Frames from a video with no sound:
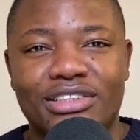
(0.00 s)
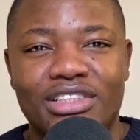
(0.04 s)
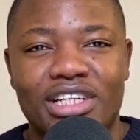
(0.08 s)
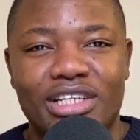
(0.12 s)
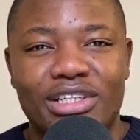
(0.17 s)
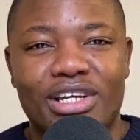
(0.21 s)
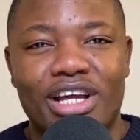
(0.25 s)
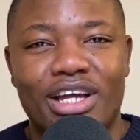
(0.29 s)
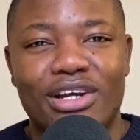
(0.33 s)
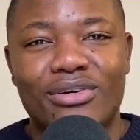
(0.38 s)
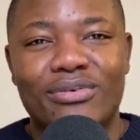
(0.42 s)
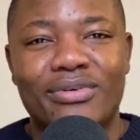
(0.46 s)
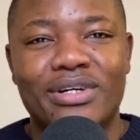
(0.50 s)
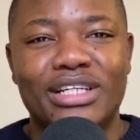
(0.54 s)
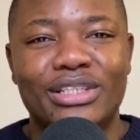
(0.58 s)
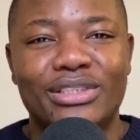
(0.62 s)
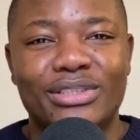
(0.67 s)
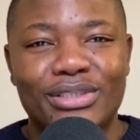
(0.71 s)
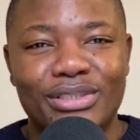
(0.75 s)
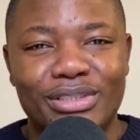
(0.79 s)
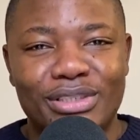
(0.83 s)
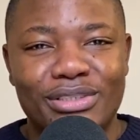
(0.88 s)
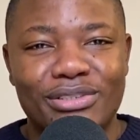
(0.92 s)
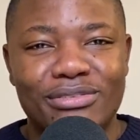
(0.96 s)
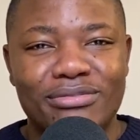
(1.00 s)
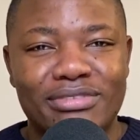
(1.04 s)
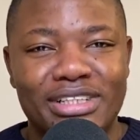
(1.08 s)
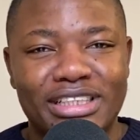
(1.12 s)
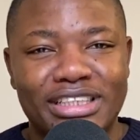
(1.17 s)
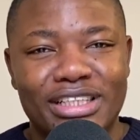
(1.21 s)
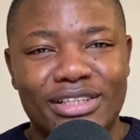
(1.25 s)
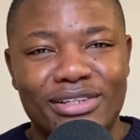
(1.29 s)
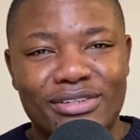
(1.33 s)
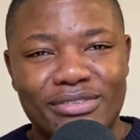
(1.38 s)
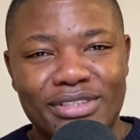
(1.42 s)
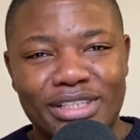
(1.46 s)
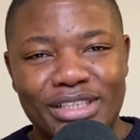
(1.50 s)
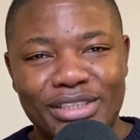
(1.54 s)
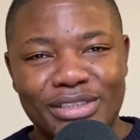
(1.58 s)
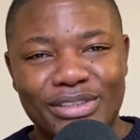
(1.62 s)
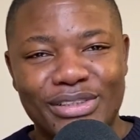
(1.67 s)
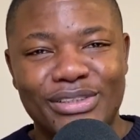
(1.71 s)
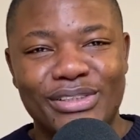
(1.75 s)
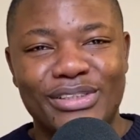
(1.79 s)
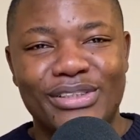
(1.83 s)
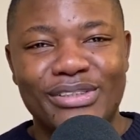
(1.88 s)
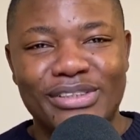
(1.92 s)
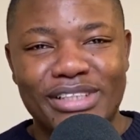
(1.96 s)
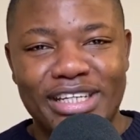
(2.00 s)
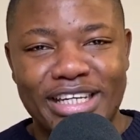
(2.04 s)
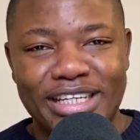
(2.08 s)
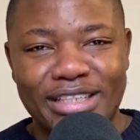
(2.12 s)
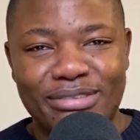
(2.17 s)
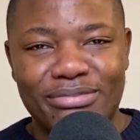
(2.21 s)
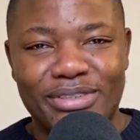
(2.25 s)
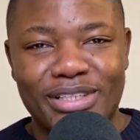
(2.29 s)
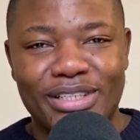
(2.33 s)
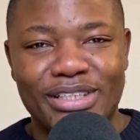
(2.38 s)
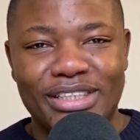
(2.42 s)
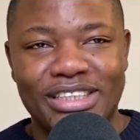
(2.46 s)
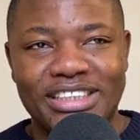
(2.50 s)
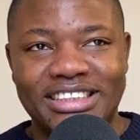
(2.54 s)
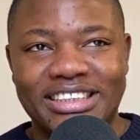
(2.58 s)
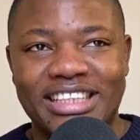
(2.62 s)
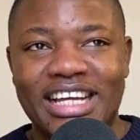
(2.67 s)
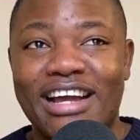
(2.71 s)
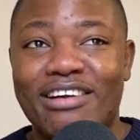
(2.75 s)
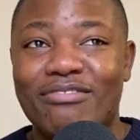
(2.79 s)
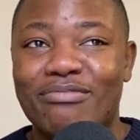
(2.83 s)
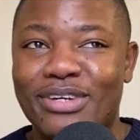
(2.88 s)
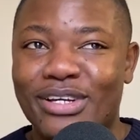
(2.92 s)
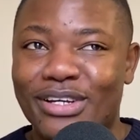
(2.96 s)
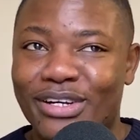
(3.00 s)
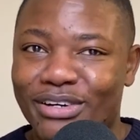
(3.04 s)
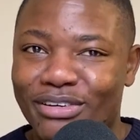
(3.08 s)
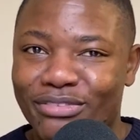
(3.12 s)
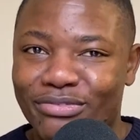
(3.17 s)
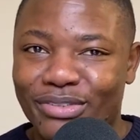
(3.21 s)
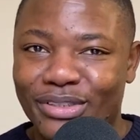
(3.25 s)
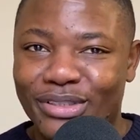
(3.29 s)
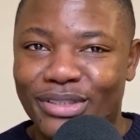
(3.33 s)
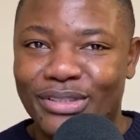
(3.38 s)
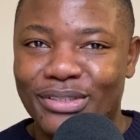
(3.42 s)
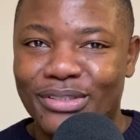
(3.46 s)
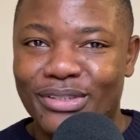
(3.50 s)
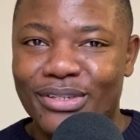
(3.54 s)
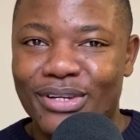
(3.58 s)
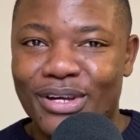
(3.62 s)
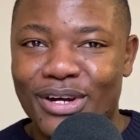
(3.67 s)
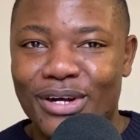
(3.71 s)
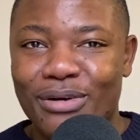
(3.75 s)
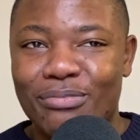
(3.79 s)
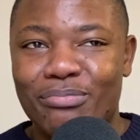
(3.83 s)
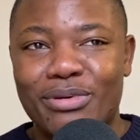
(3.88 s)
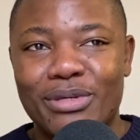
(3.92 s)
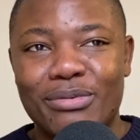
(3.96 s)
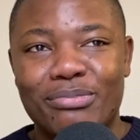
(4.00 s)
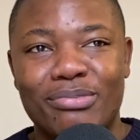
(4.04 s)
I don't want to do too much, I don't want to do too less because I've been gone for too long.